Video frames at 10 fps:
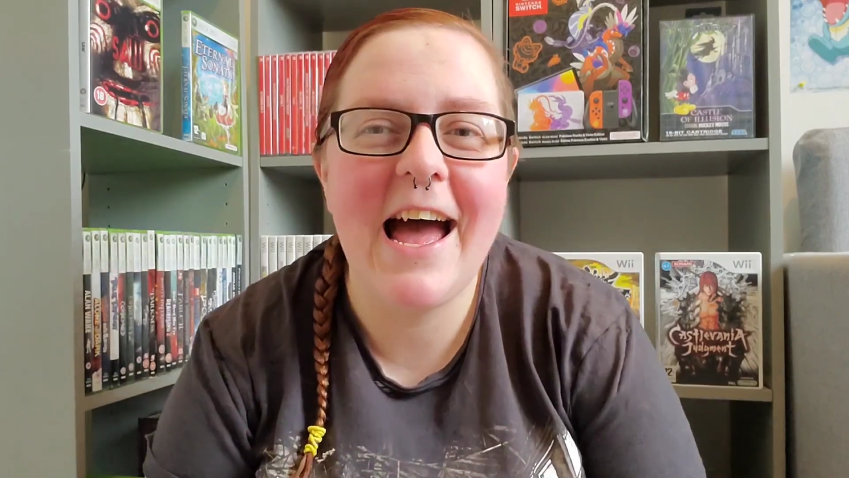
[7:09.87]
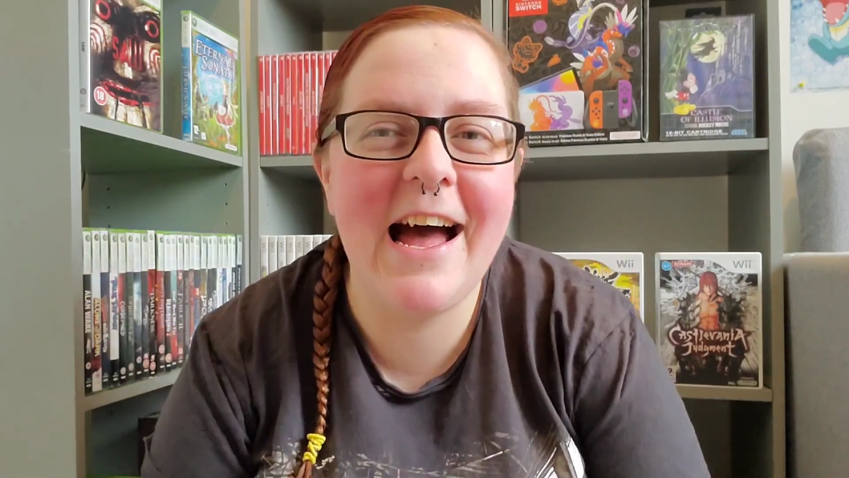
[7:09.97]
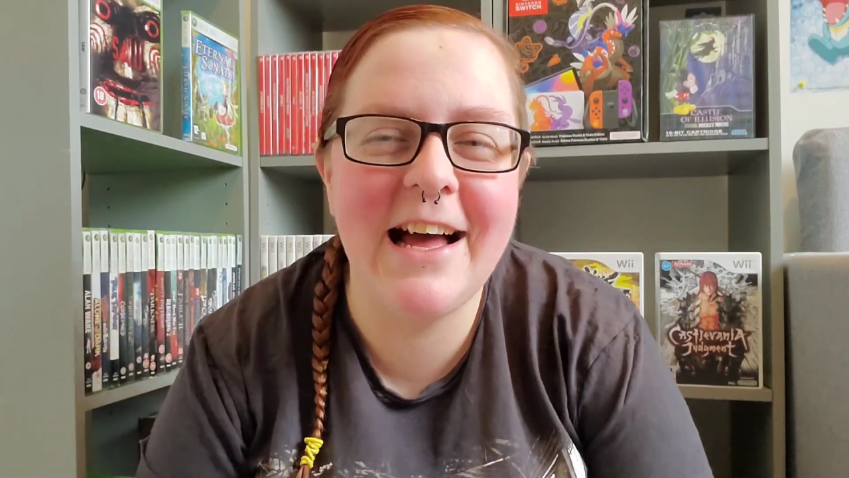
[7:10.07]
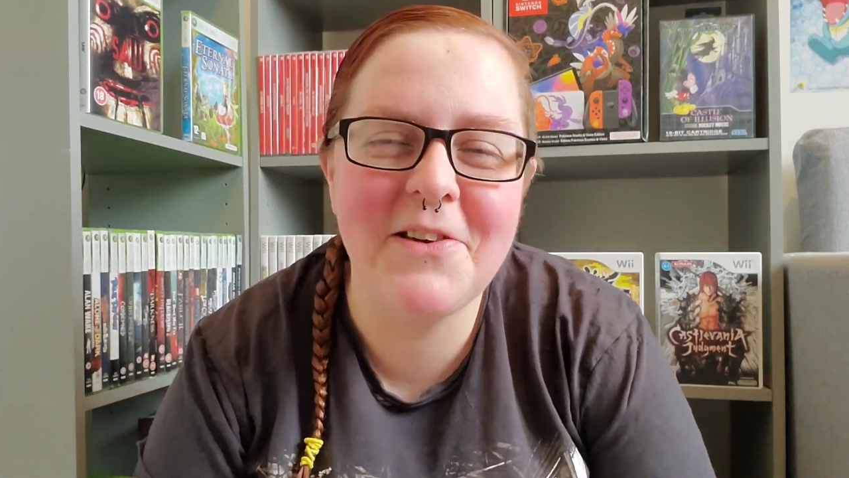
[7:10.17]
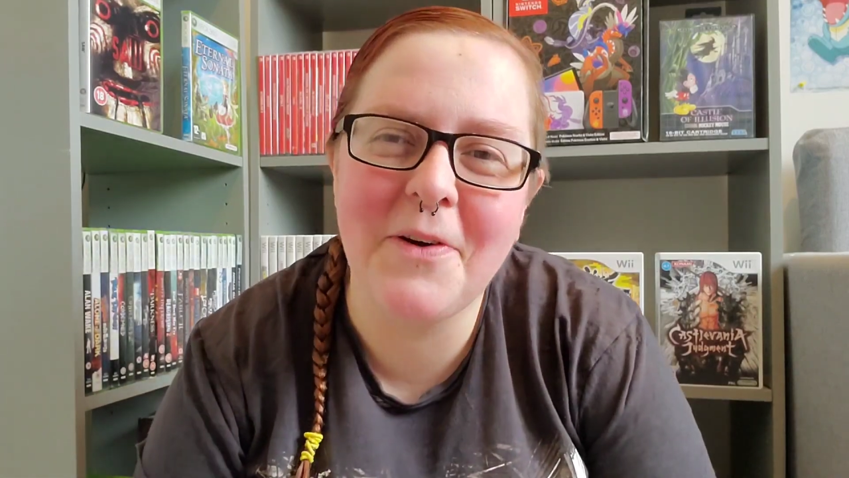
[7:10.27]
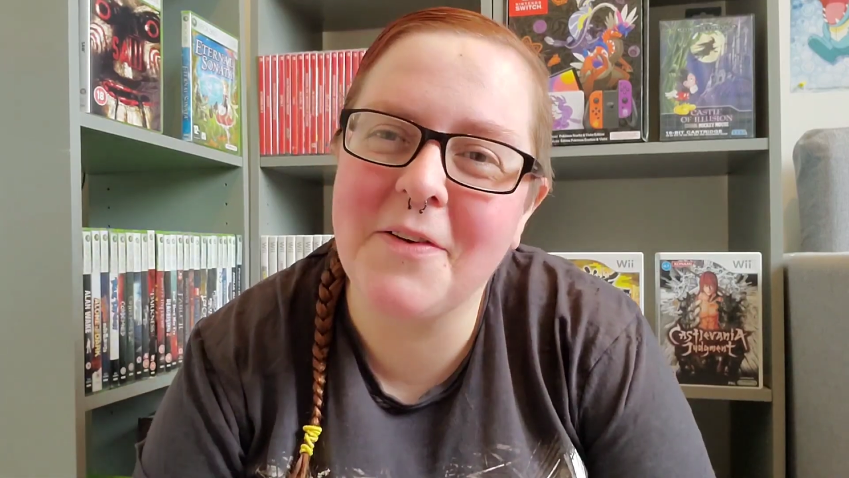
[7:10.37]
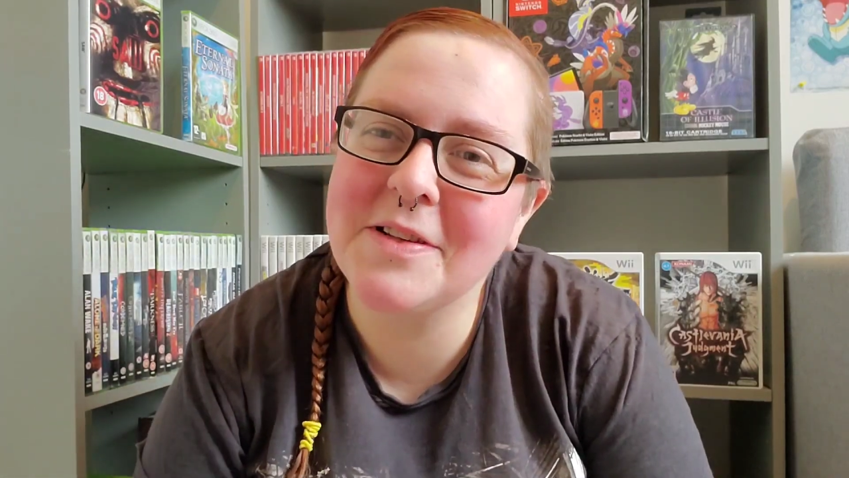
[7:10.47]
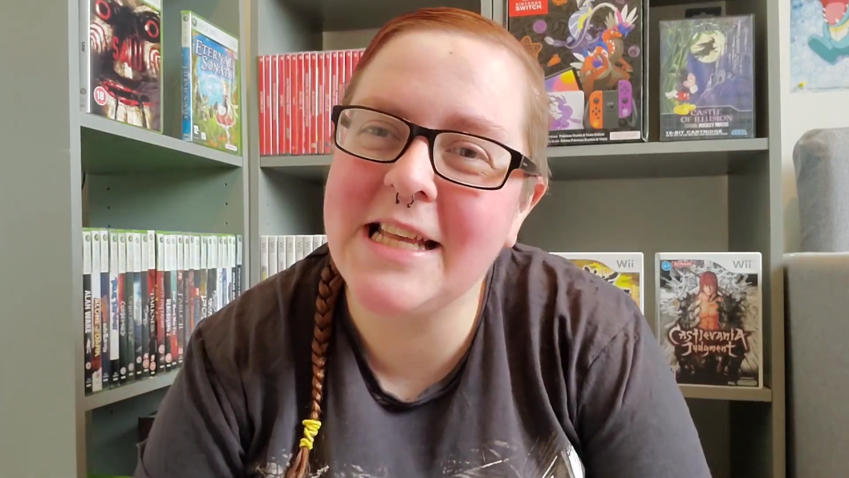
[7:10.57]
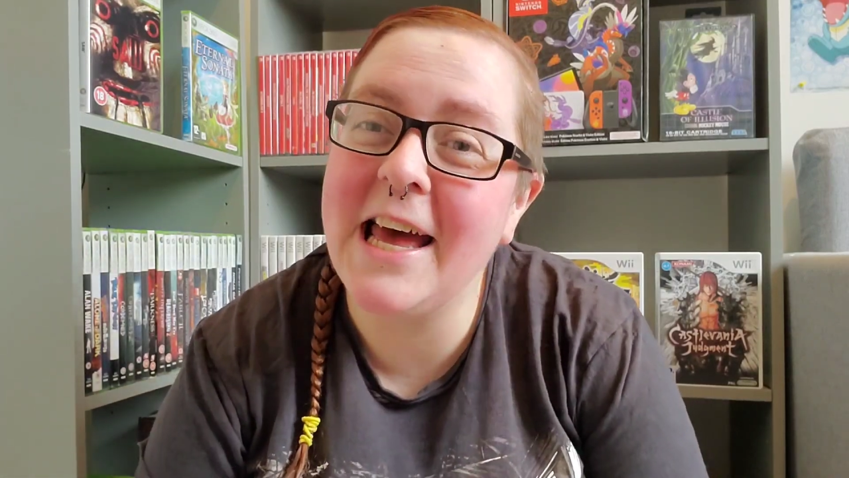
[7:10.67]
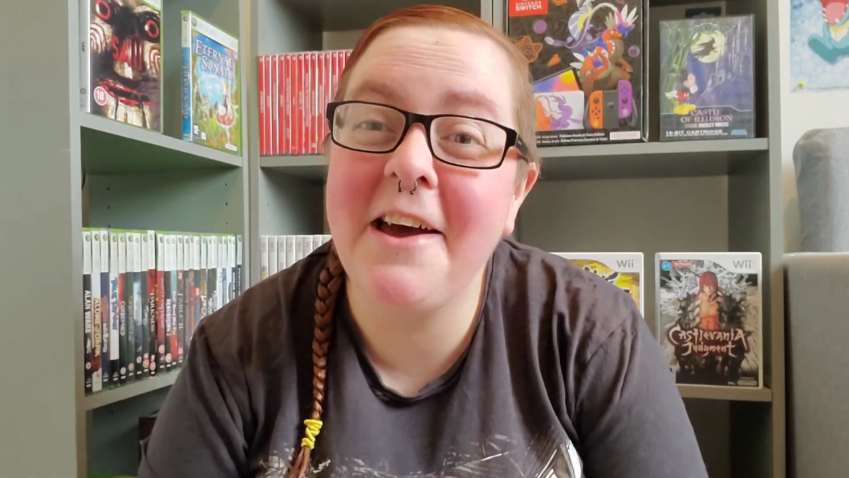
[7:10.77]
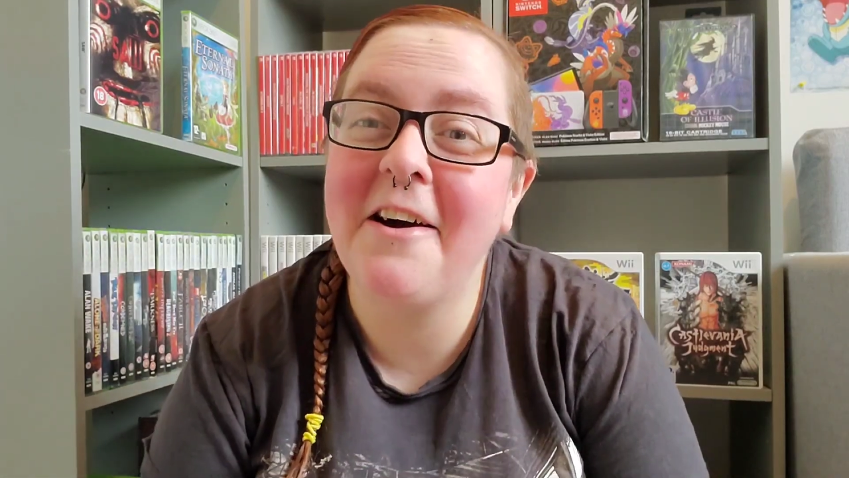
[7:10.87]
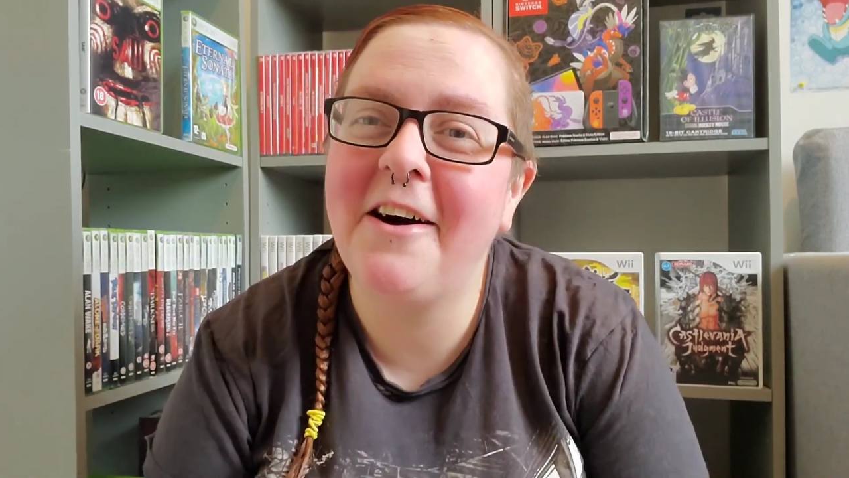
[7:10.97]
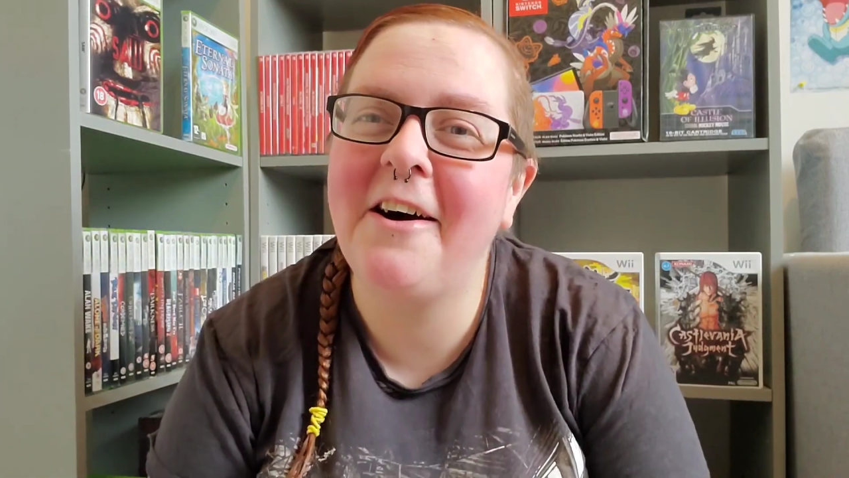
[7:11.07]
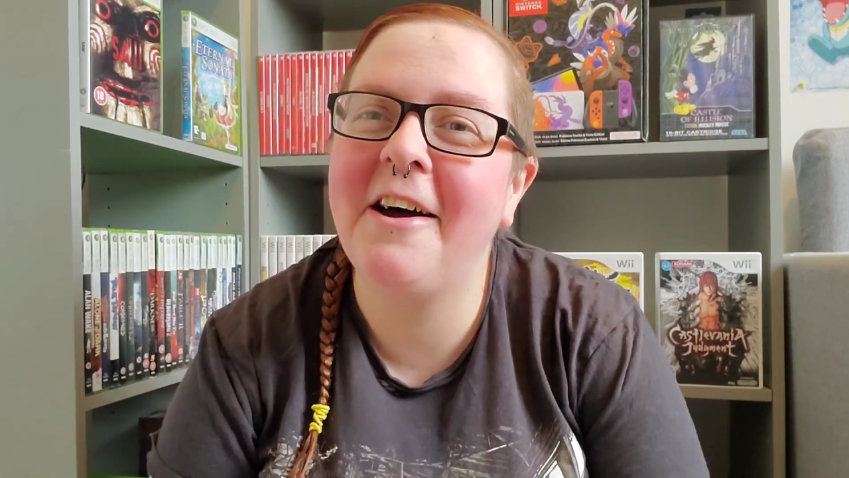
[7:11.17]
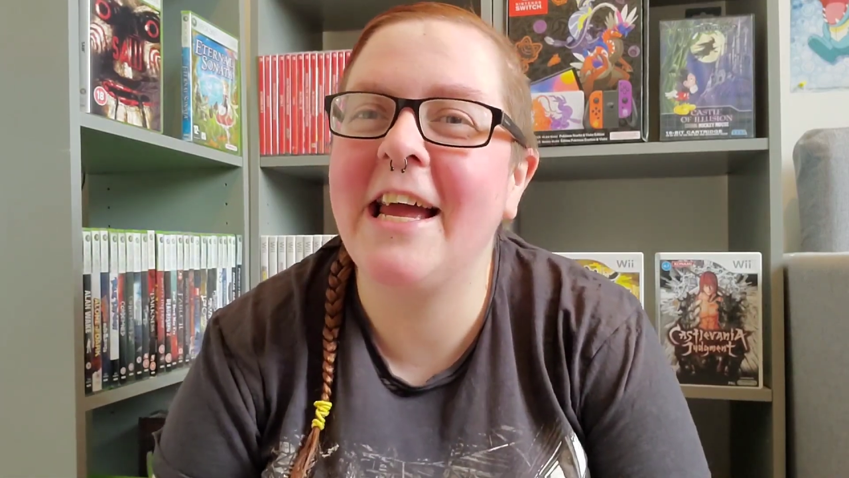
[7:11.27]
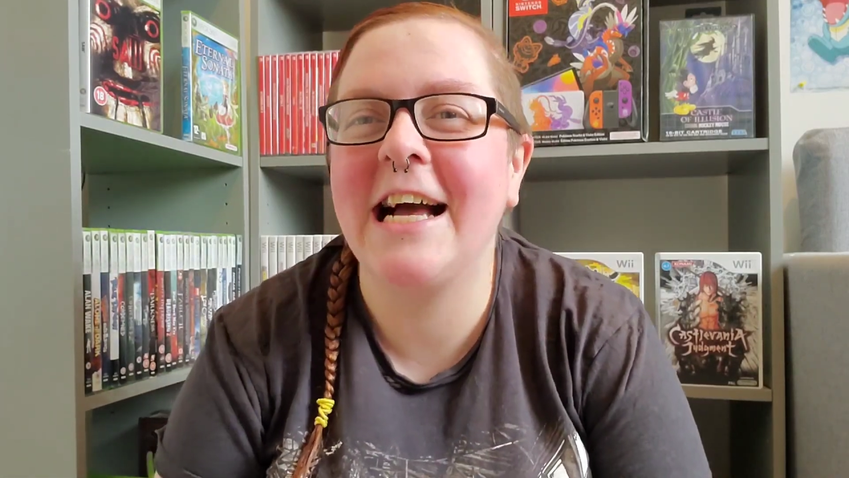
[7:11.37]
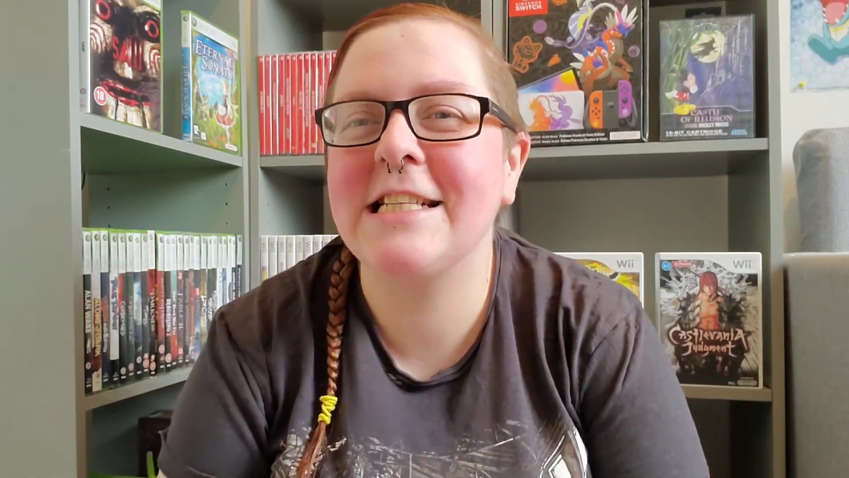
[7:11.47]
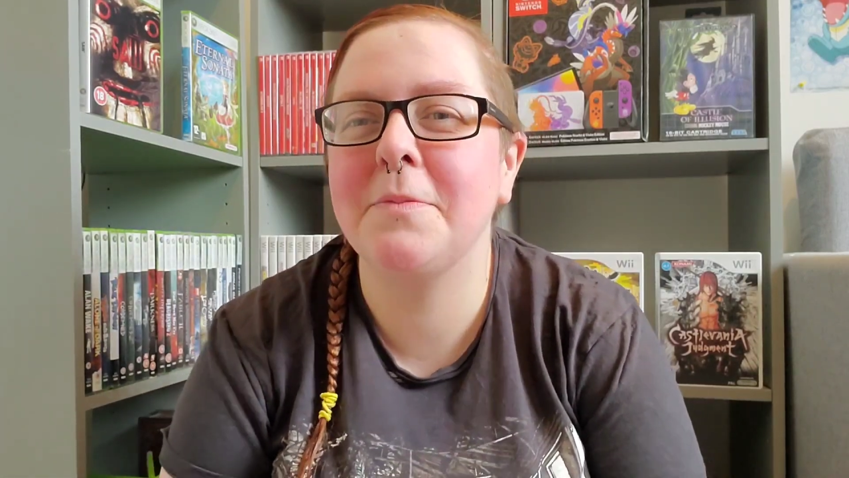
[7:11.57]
and while I was there I had